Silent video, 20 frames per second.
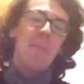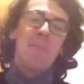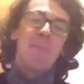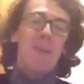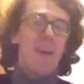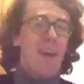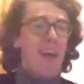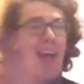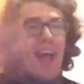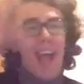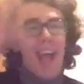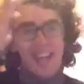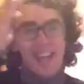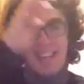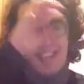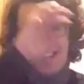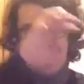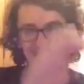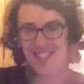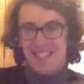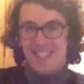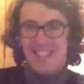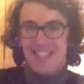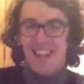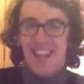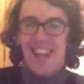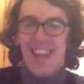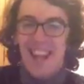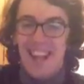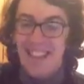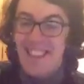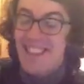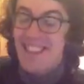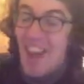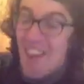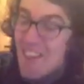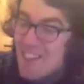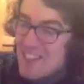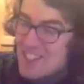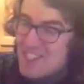But hey,
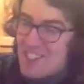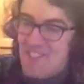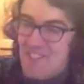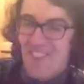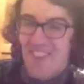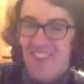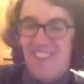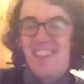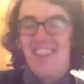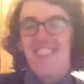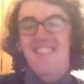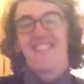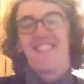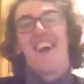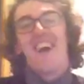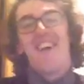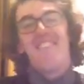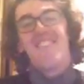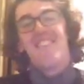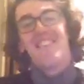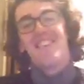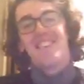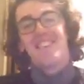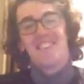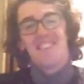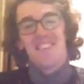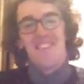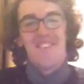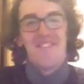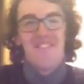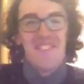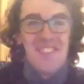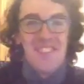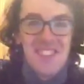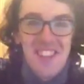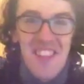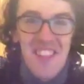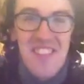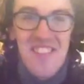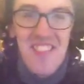that was fun.
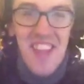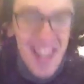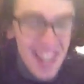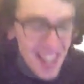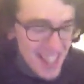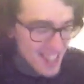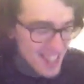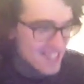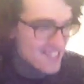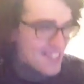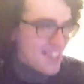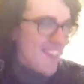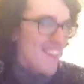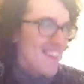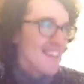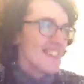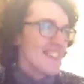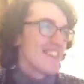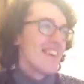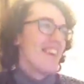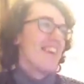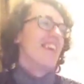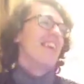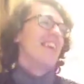Thank you, guys.